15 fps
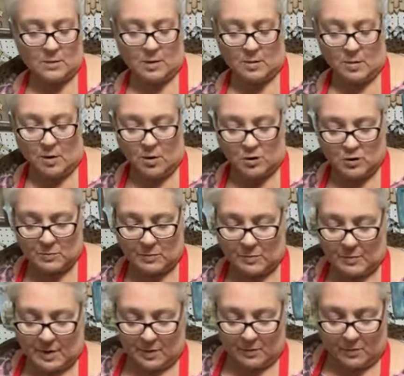Get my
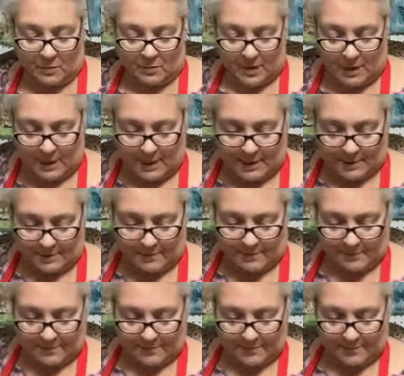parchment paper ready.